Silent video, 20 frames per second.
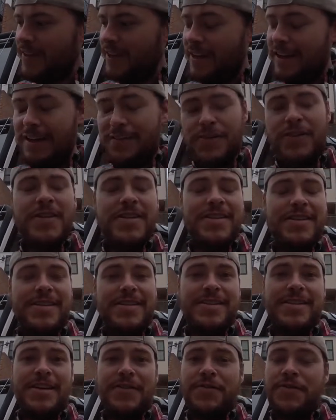if this is
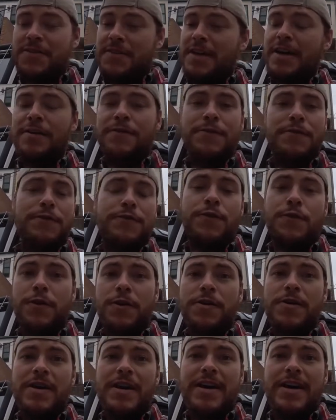stuff is helpful for
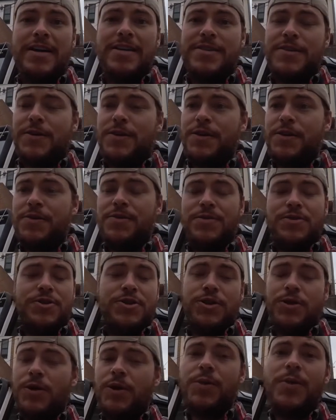you guys or you
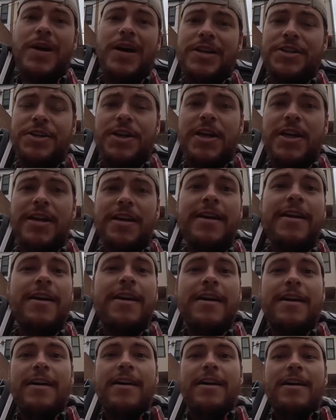enjoy watching it,
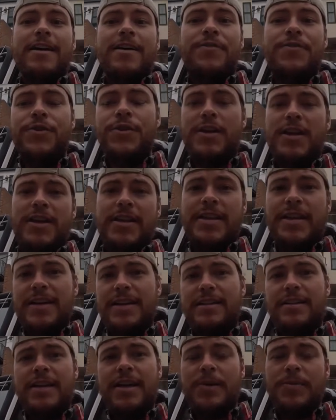if you could hit
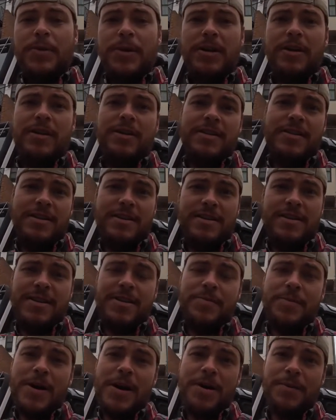that like button at the
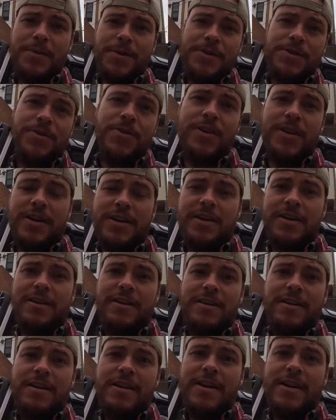bottom of the screen
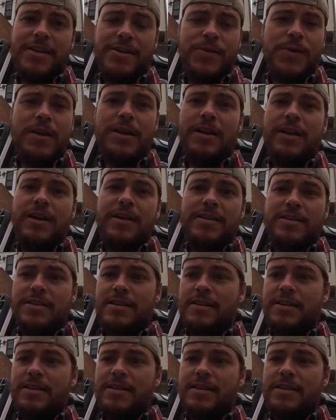here, as well as